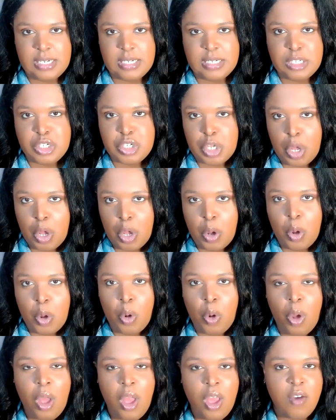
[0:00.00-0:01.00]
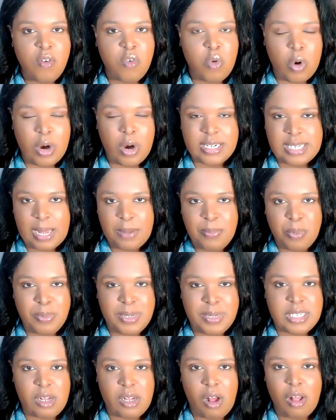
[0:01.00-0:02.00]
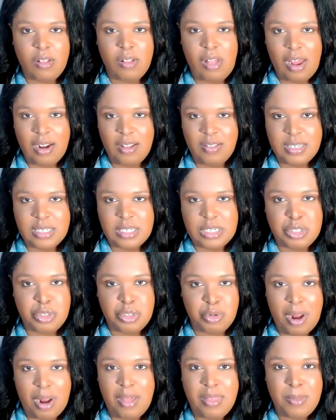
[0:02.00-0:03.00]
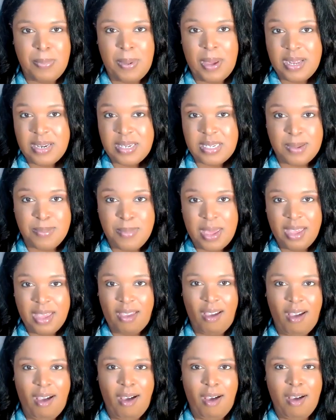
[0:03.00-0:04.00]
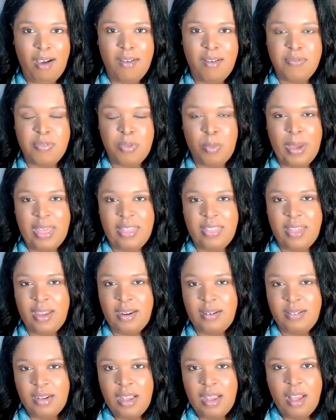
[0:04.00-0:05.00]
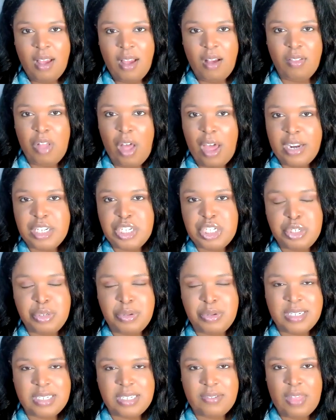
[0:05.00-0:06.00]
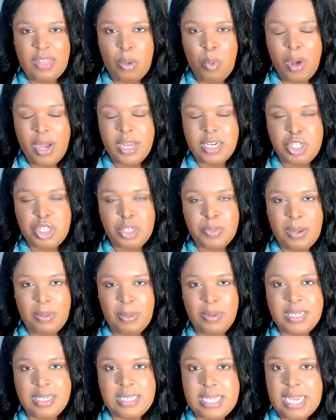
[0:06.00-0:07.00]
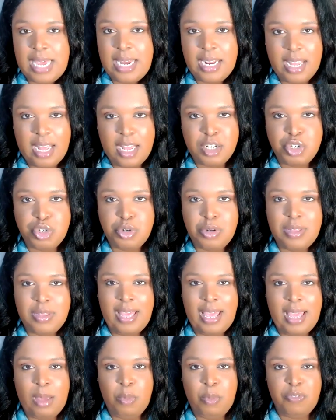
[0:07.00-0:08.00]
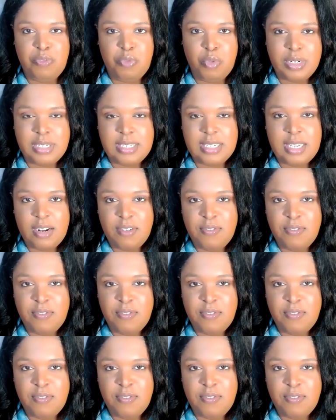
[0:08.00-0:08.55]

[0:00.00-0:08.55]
So, for example, we saw a lot of this throughout the pandemic of the way that a lot of students, if they want to be able to stay in a country, they were forced to get a